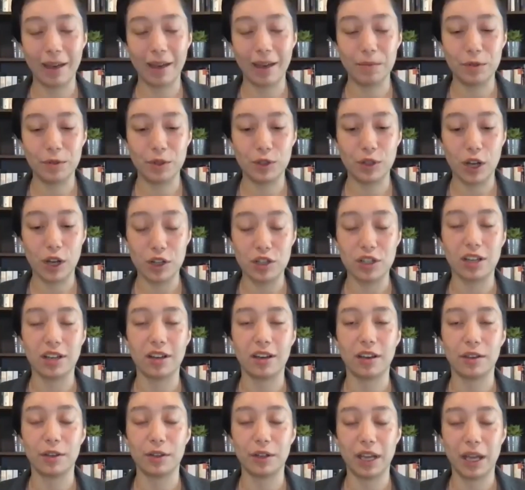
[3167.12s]

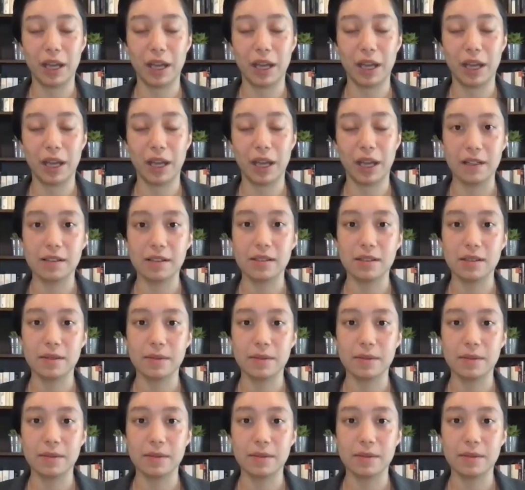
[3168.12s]
judging other campaigns.
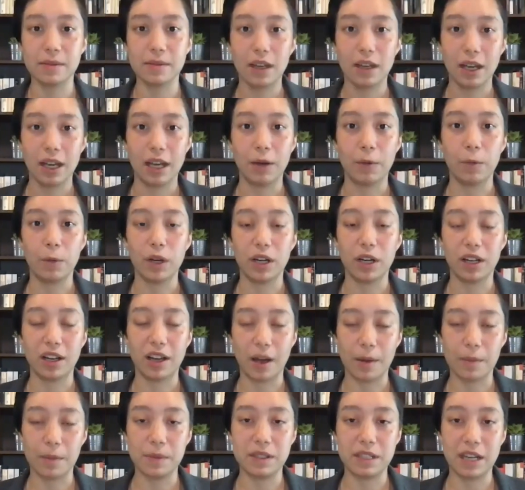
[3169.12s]
And what it
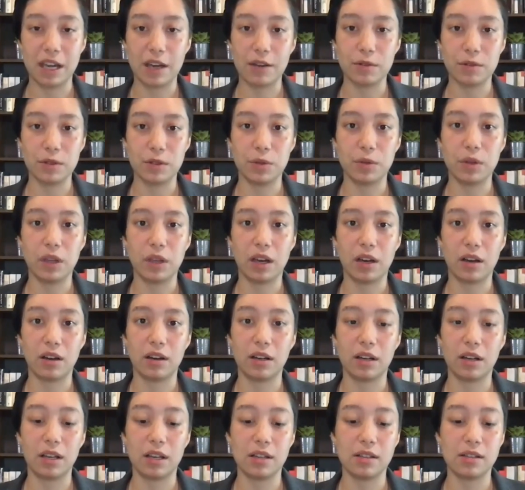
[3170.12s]
comes down to
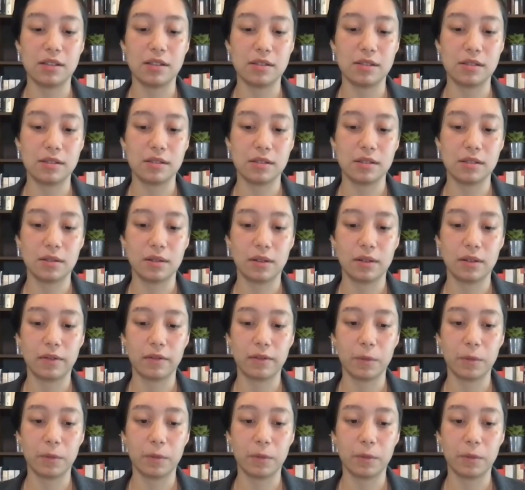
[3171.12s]
there is,
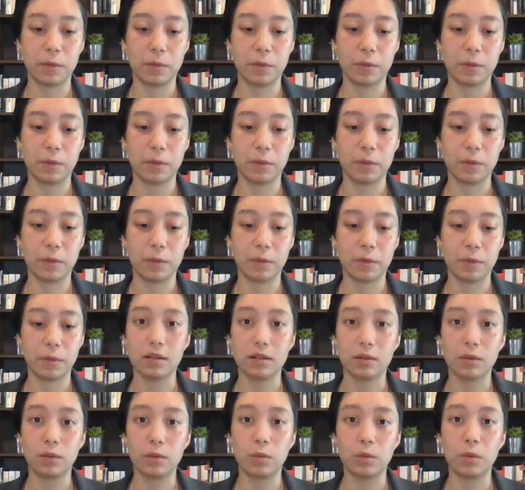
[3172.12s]
from what I can tell,
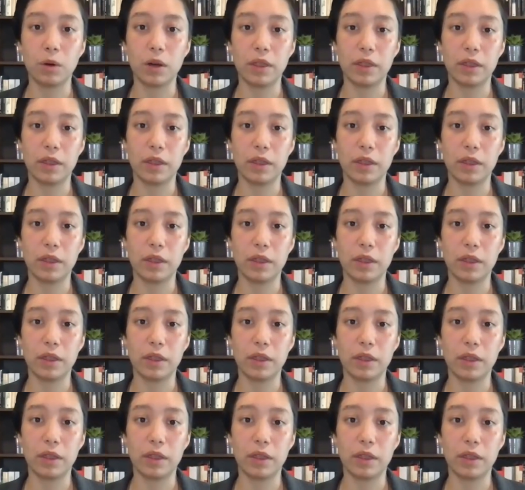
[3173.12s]
what their
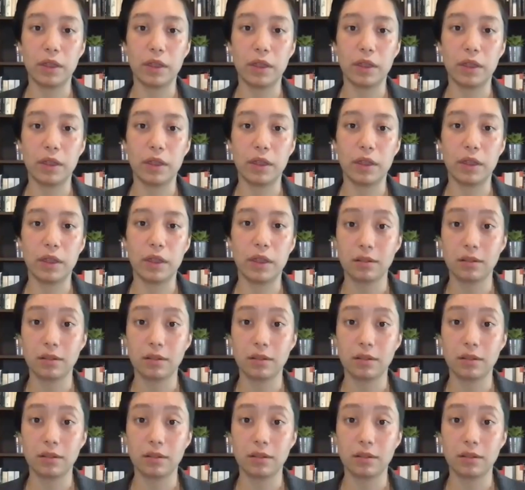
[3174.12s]
goals are